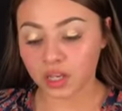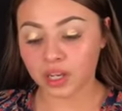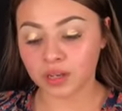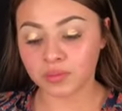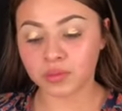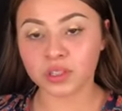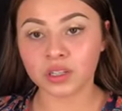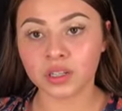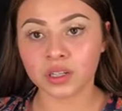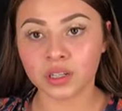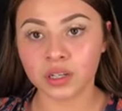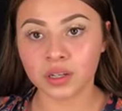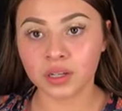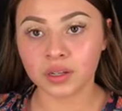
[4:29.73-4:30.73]
I'm just
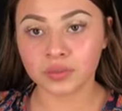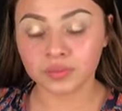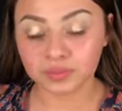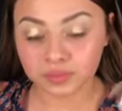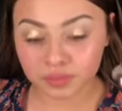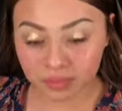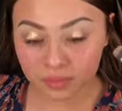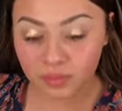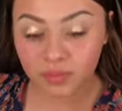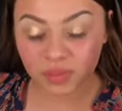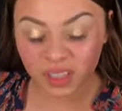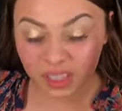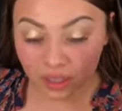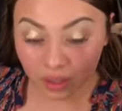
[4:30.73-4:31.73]
gonna
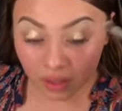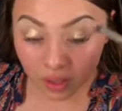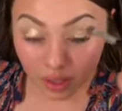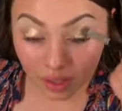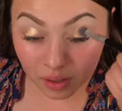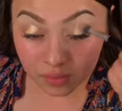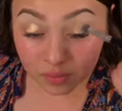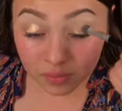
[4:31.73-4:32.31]
blend all that.